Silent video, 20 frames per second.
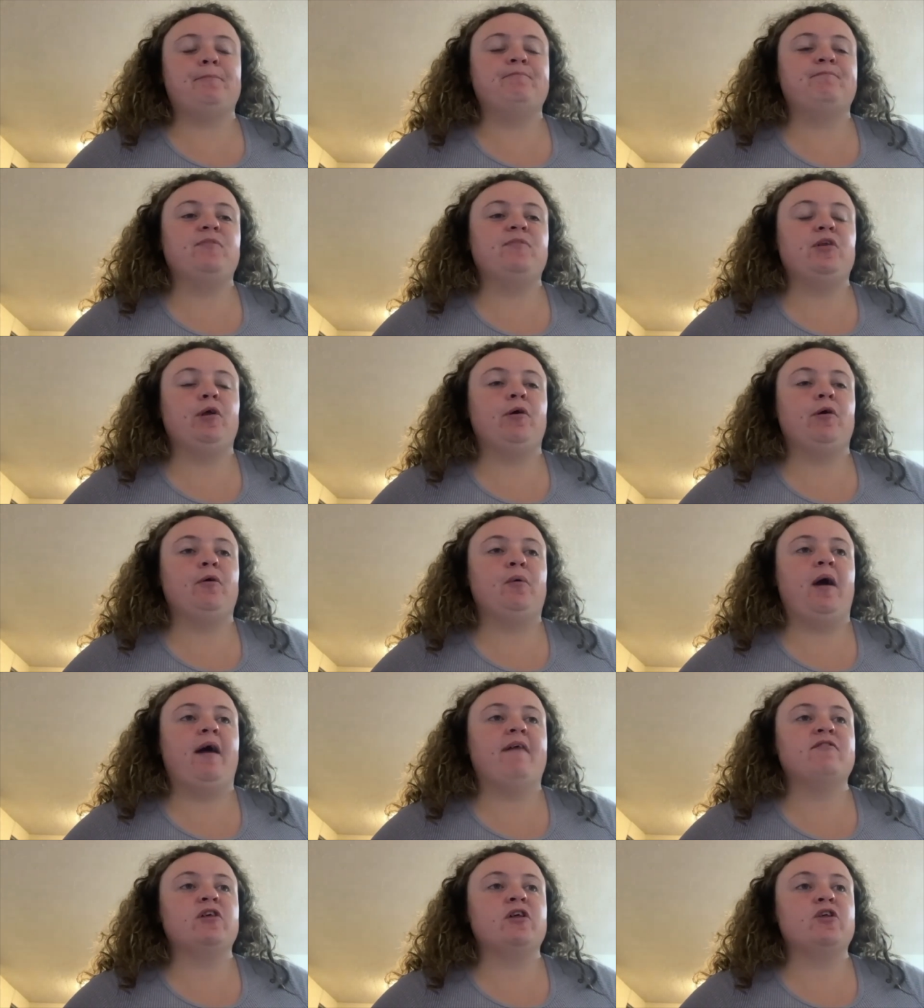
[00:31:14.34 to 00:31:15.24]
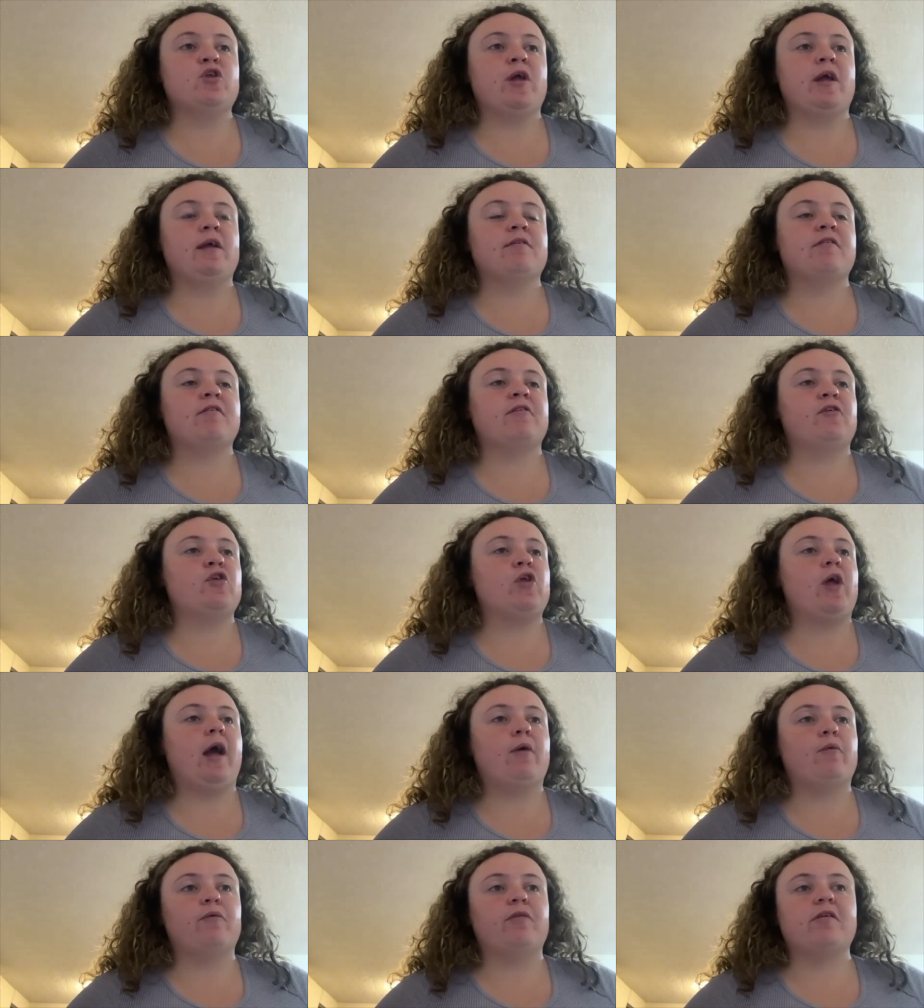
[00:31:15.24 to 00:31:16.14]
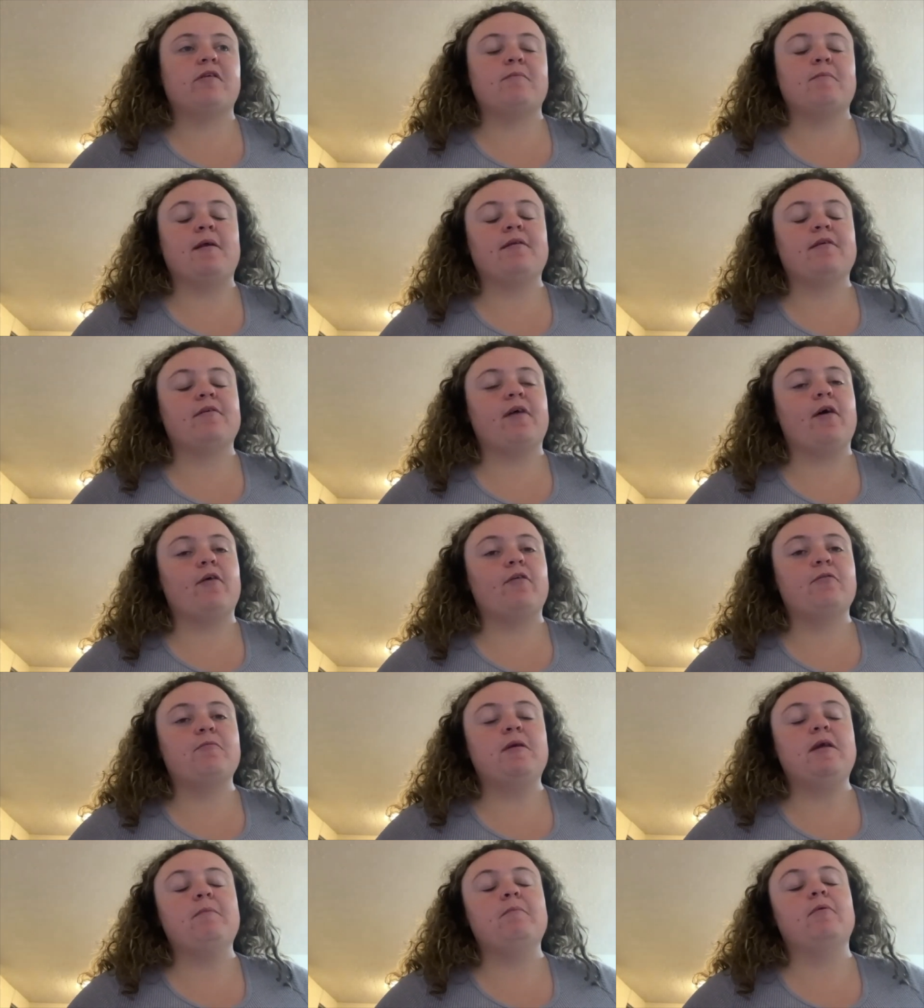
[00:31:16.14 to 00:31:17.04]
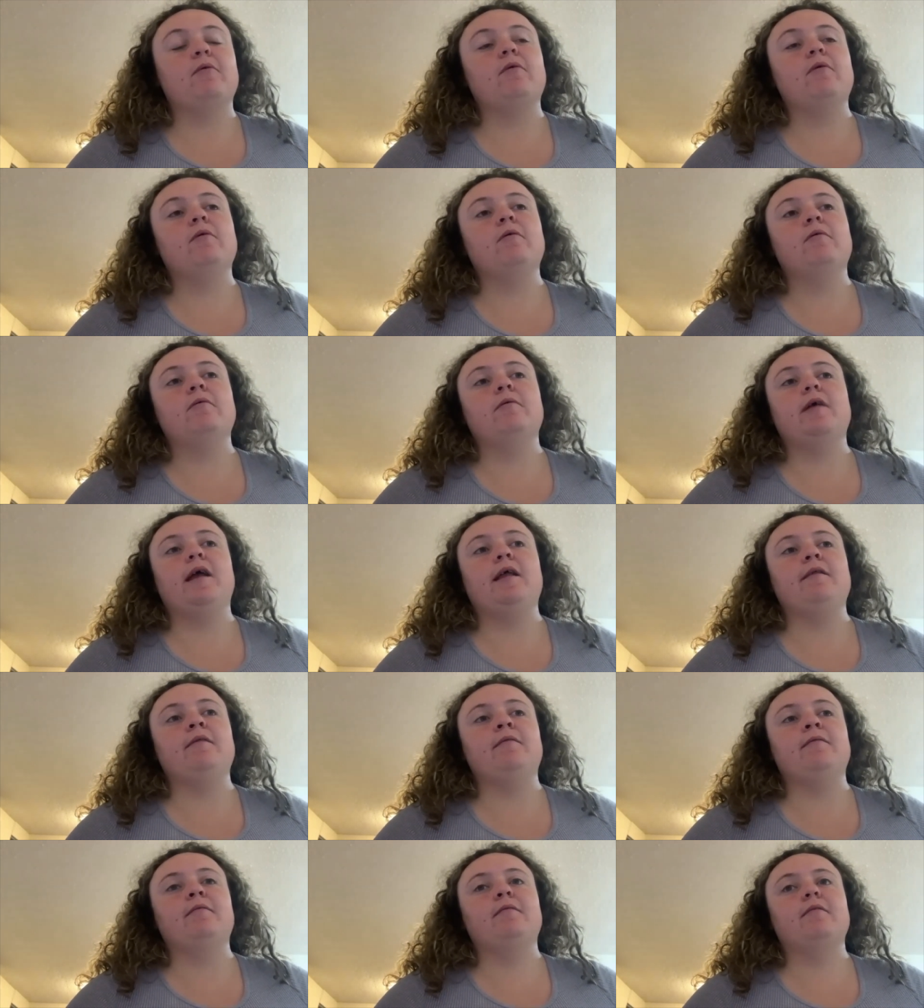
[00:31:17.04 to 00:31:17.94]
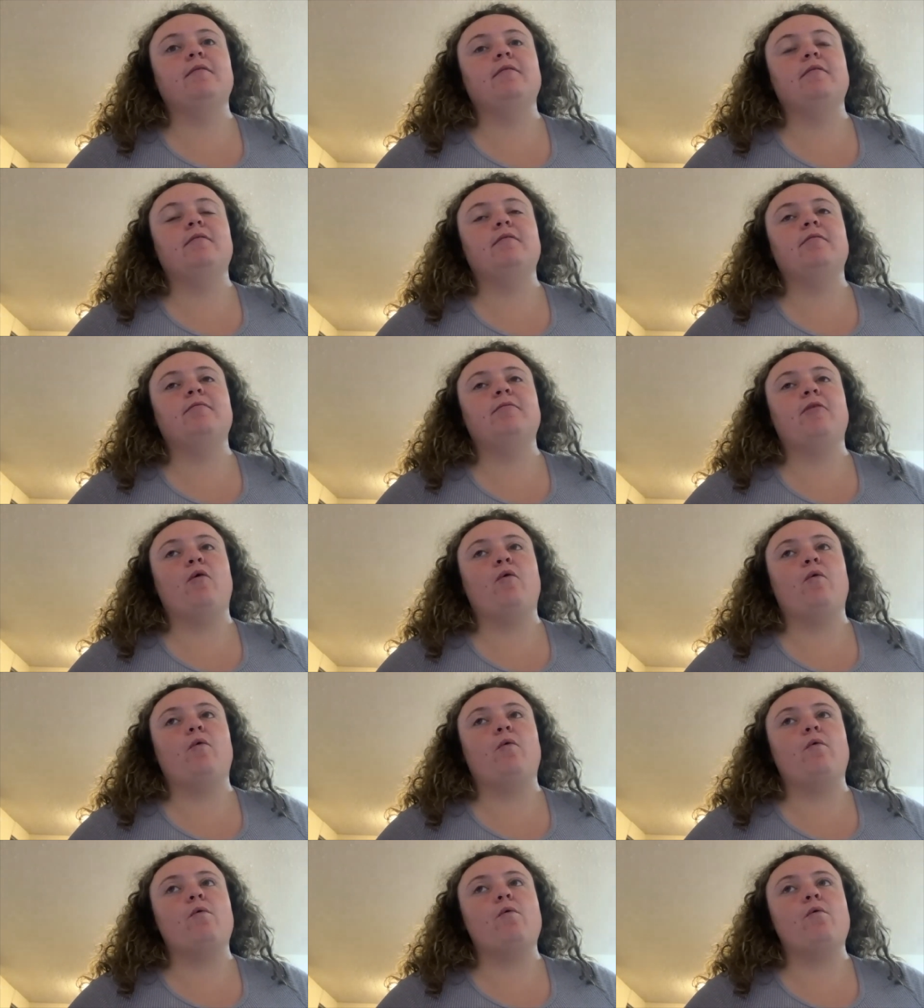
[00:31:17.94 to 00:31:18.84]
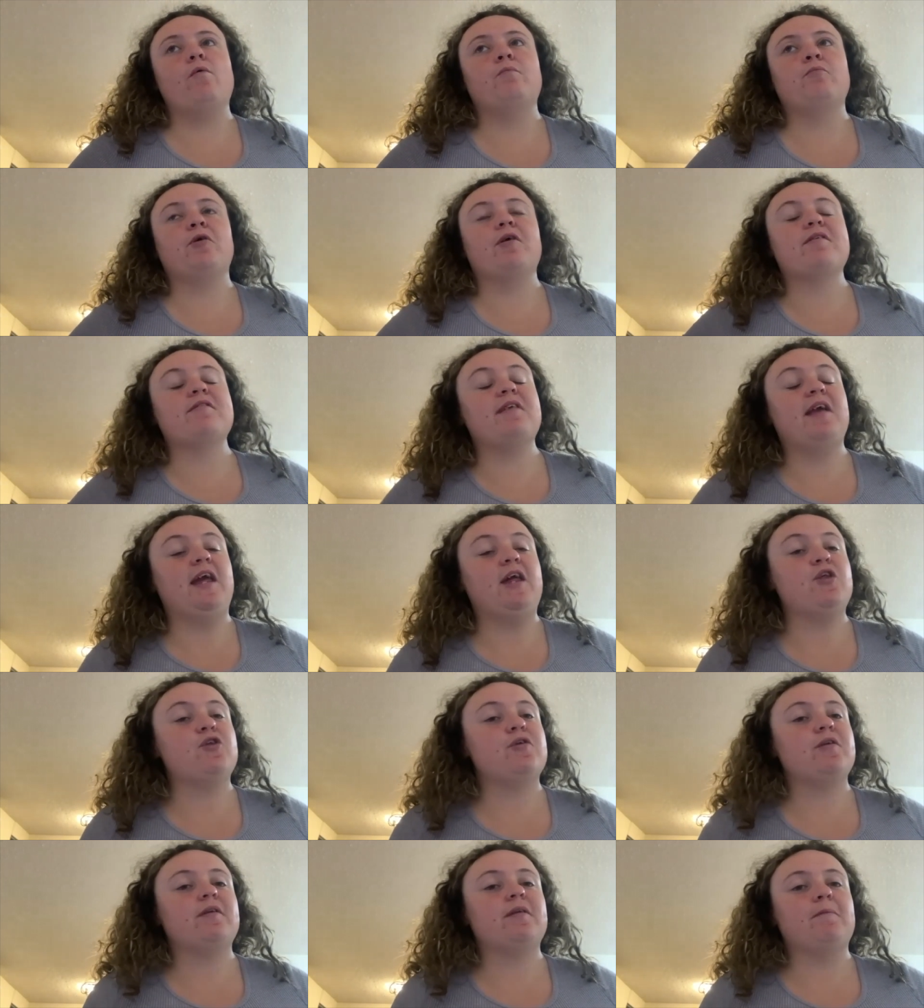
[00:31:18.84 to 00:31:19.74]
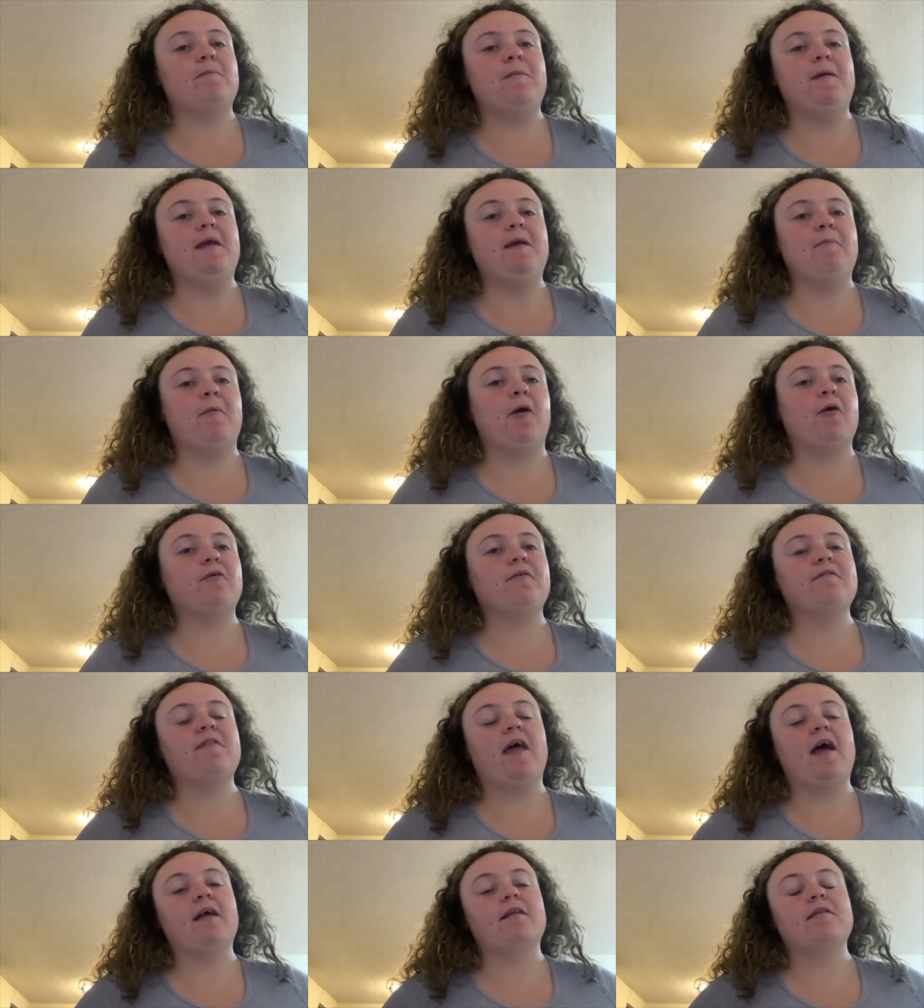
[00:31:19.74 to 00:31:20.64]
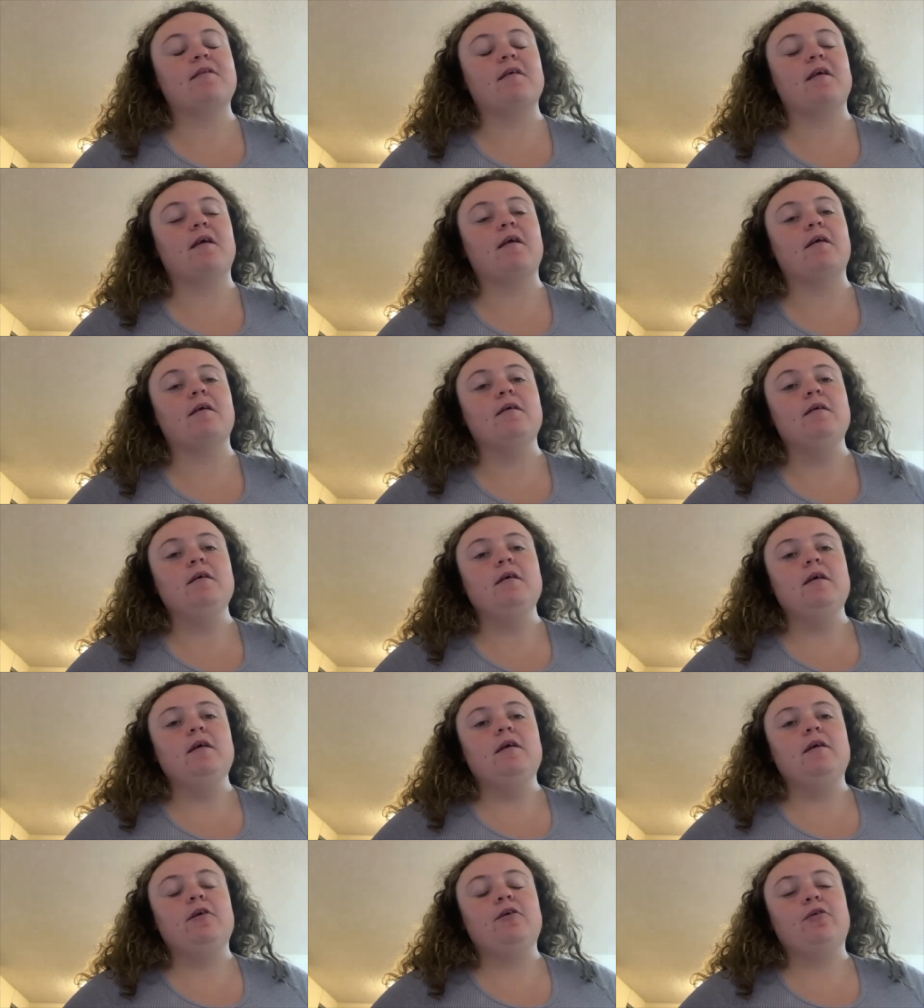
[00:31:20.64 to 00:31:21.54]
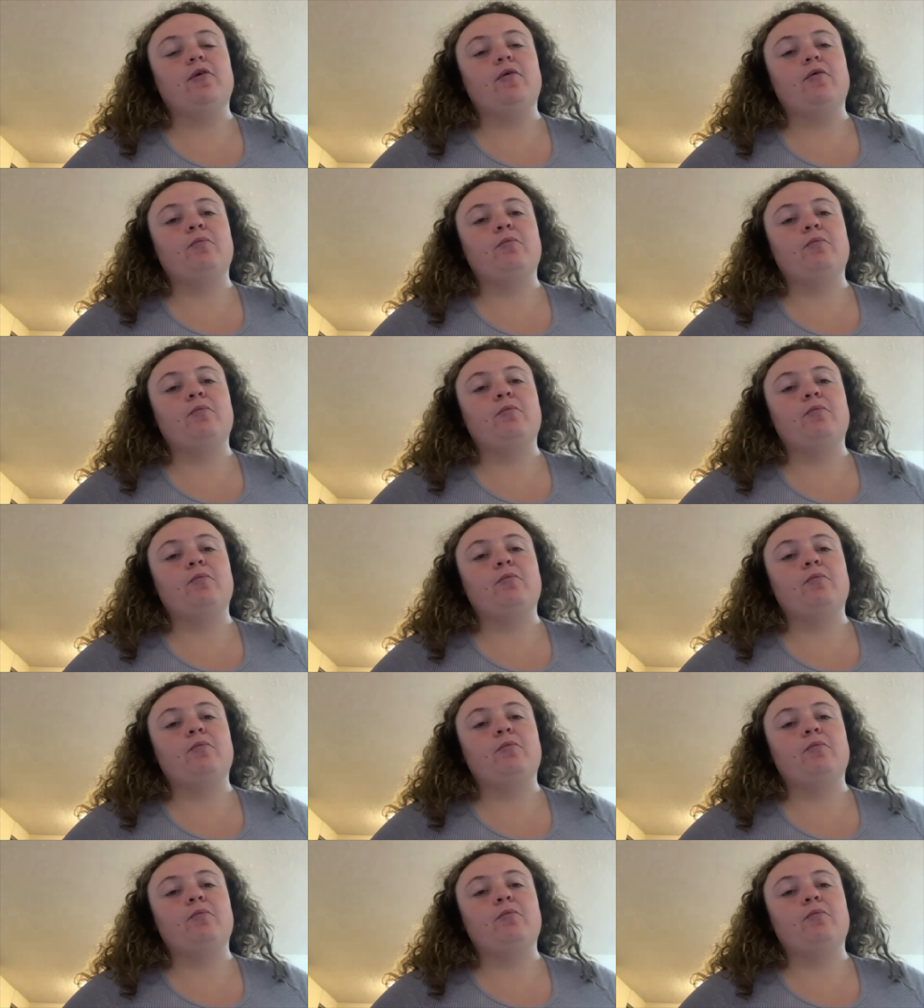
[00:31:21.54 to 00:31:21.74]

you know, having a chance to chat with some mental health people and the whole presentation and being part of that, you know,